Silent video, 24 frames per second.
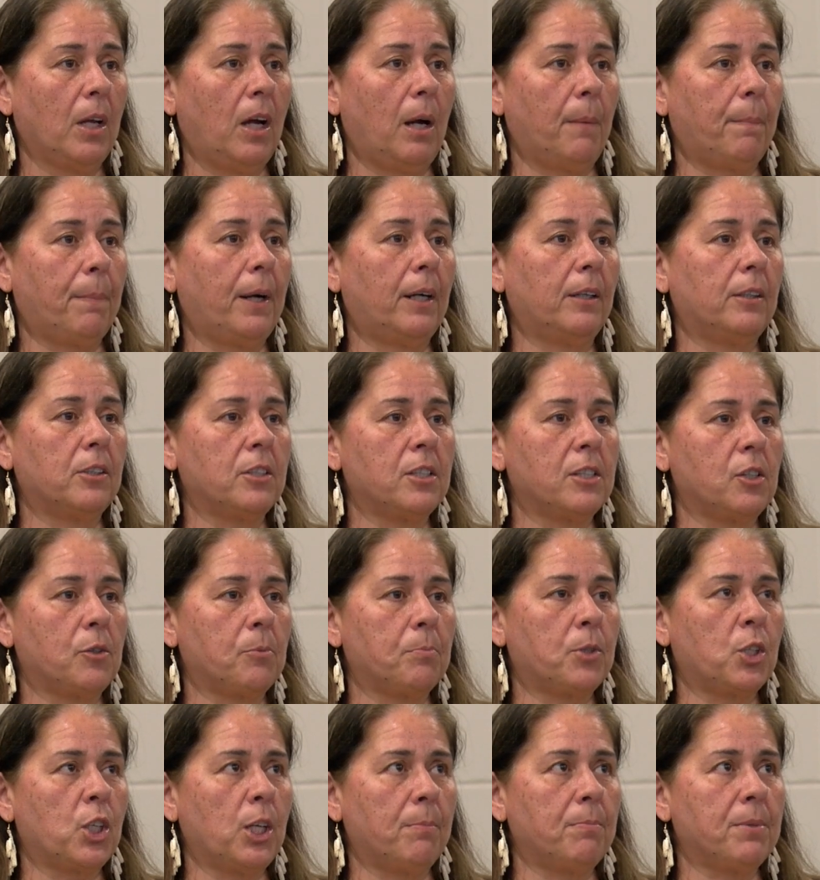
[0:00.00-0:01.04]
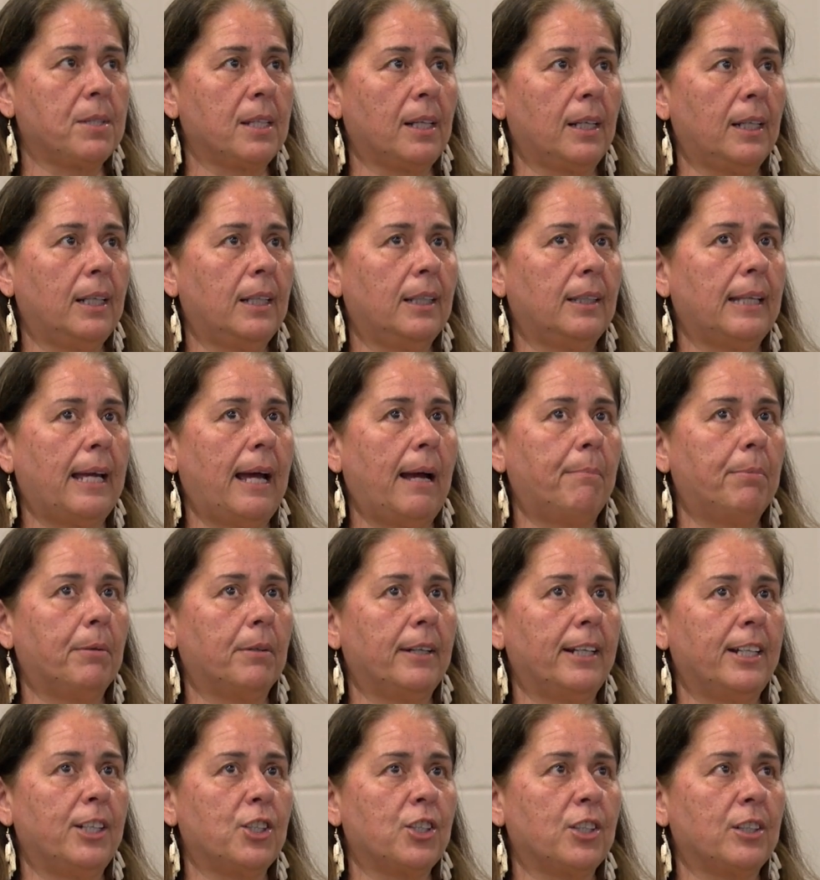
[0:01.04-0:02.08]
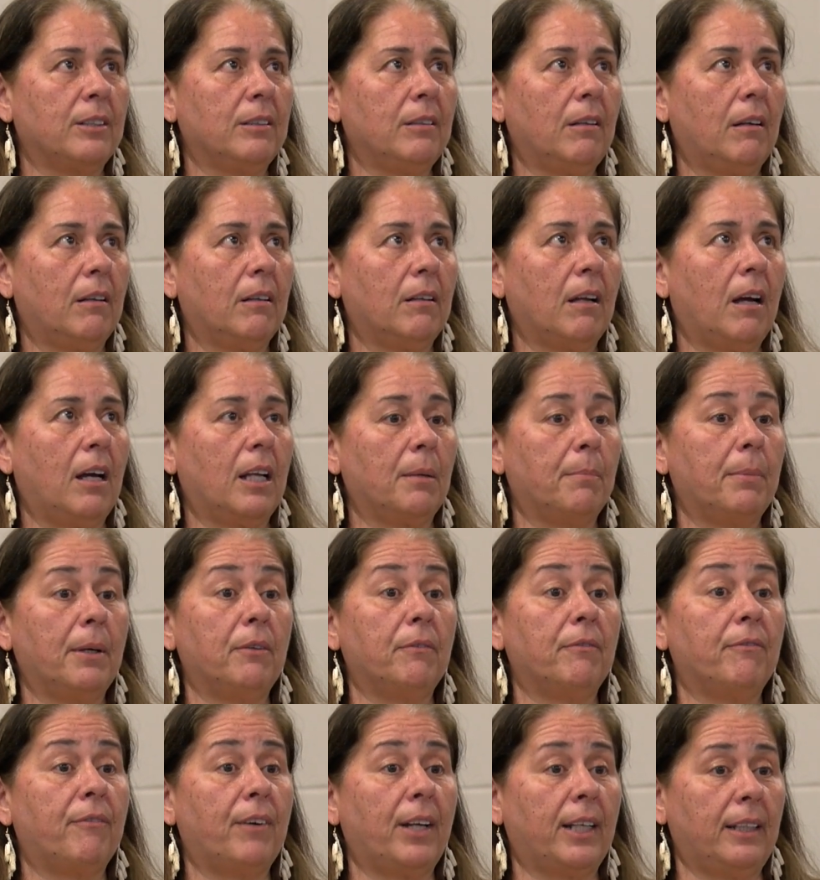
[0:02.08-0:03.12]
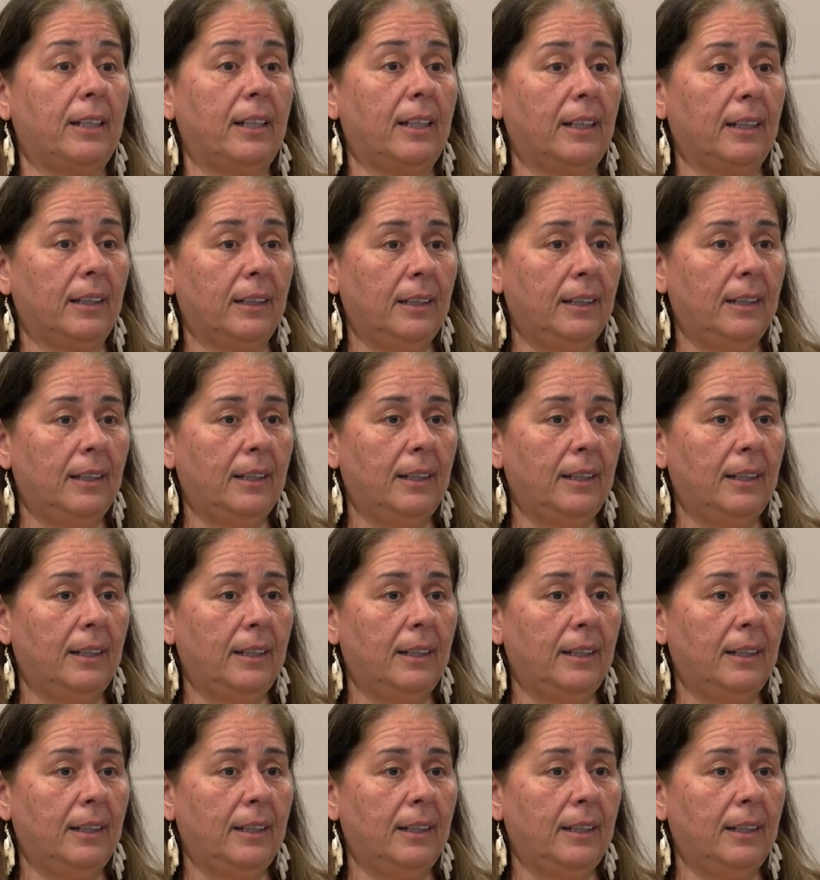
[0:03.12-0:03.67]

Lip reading: Our partnerships and collaboration are not about funding.